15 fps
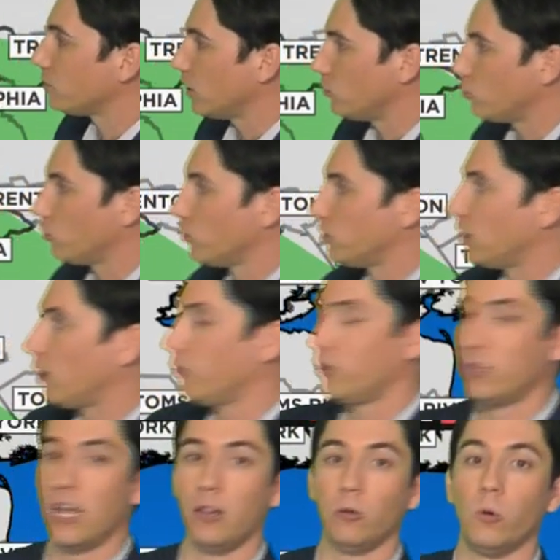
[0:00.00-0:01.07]
Central and
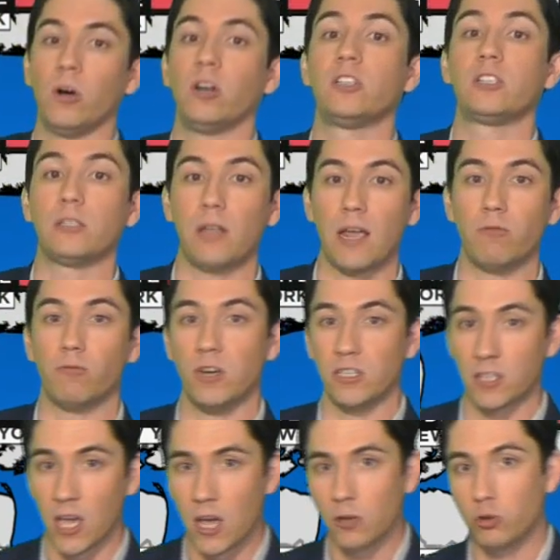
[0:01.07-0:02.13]
Southern Delaware, slight
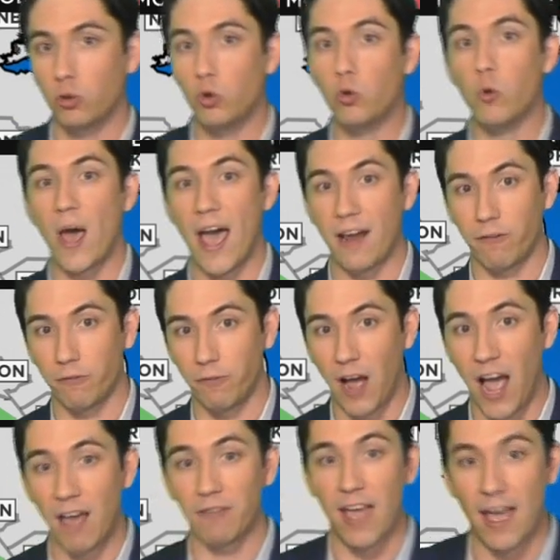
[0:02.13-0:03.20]
risk, two out of
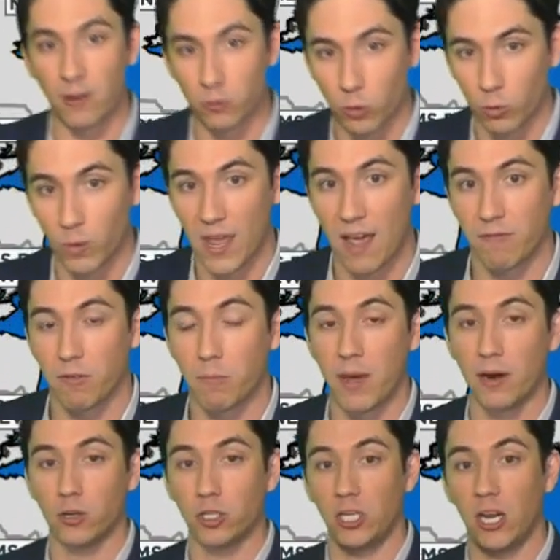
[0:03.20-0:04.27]
five. That is where we have the
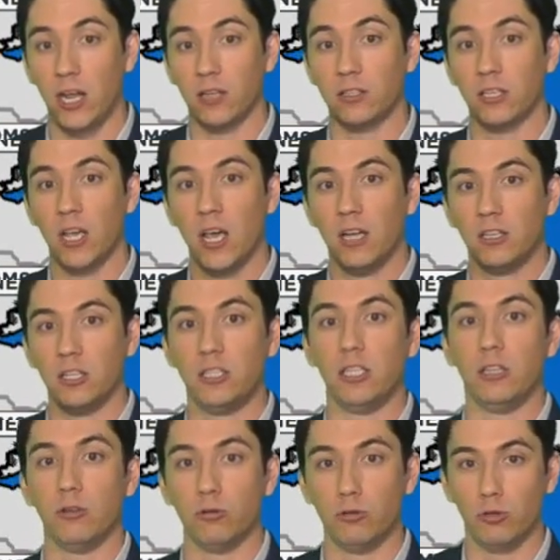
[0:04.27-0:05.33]
better chance to
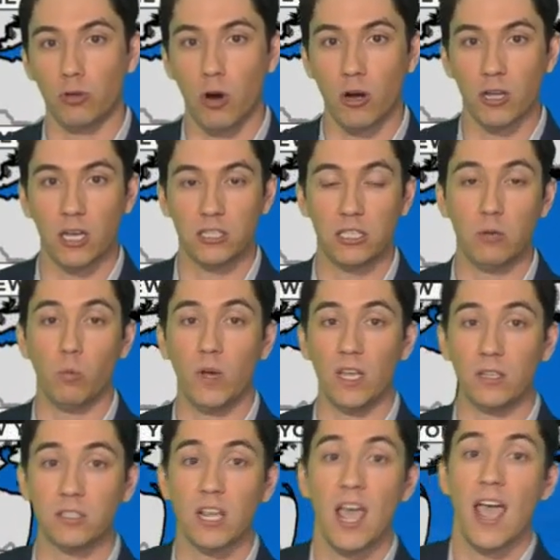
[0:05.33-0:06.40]
see those strong gusty
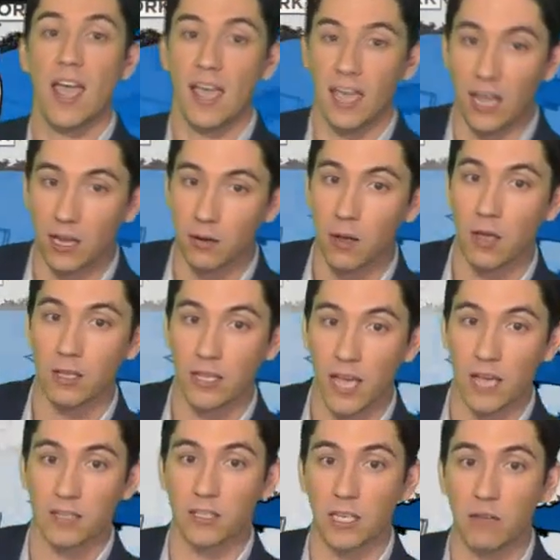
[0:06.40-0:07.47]
winds and,
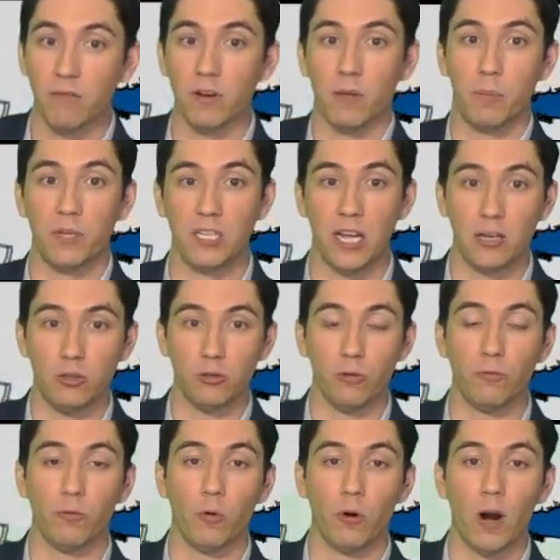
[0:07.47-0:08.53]
yes, even a
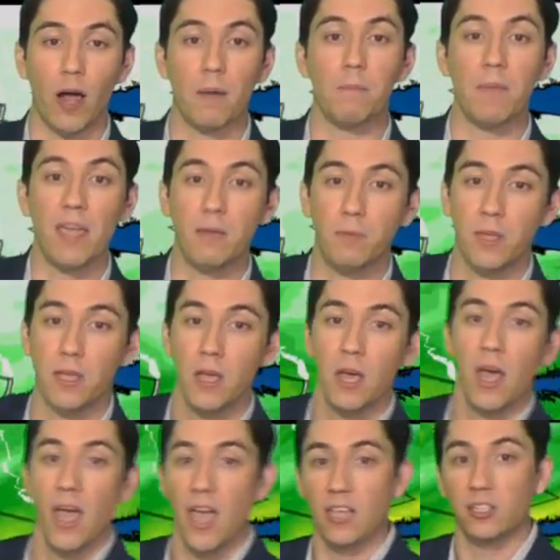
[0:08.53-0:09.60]
potential for uh, maybe
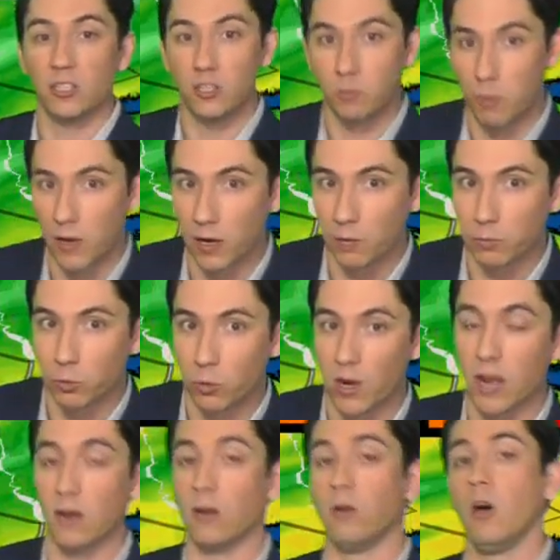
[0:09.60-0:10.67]
a spin up
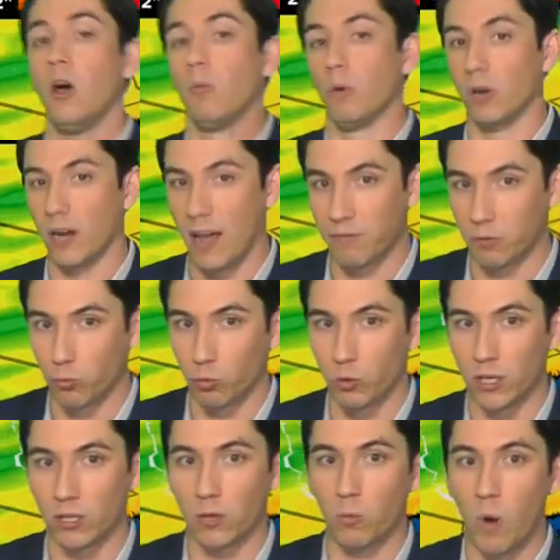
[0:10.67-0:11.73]
tornado. We're going to have to
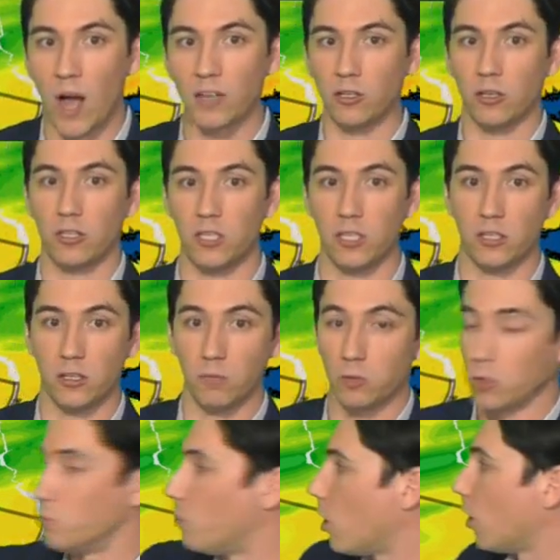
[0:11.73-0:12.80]
really watch our system
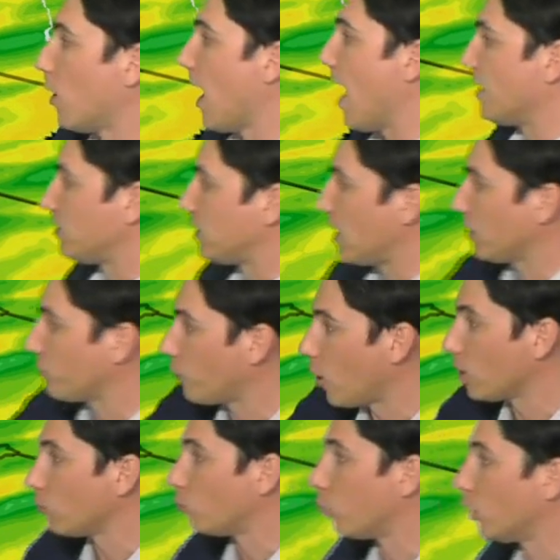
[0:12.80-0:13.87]
tomorrow as that
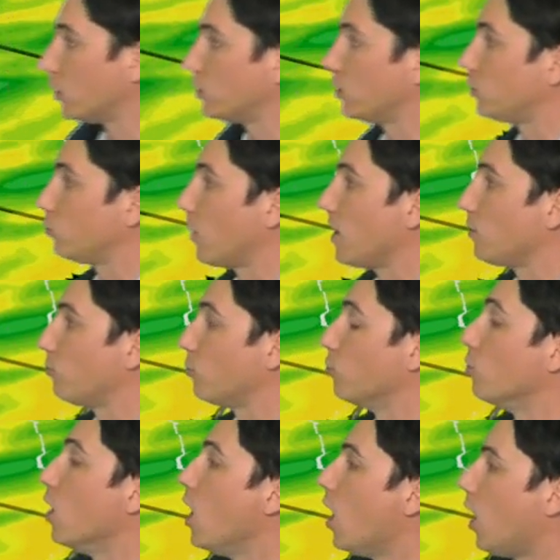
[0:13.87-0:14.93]
front works its way through.